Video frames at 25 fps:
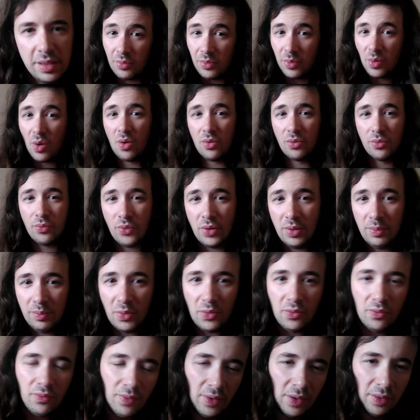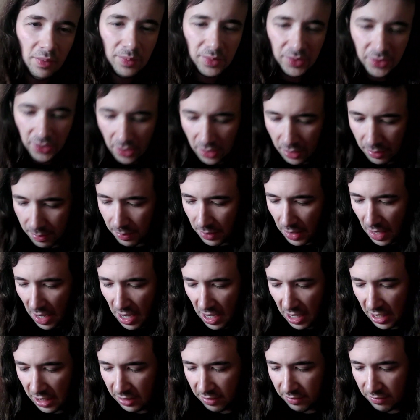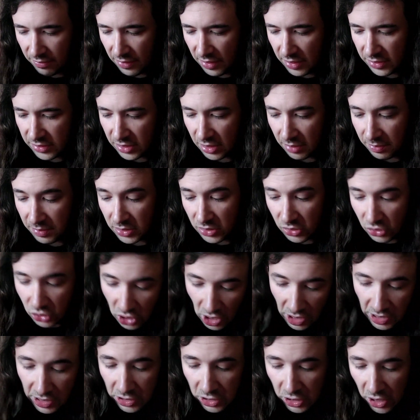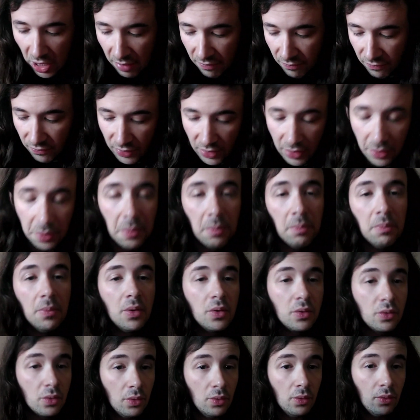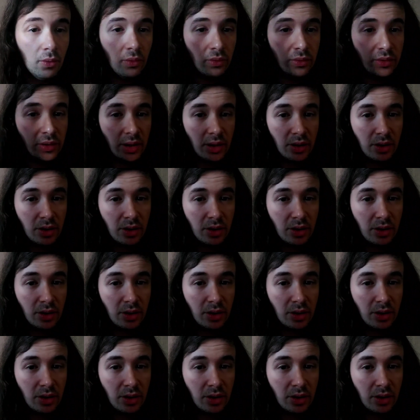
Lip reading: Got 3 more films up, and first up is a Jackie Chan film called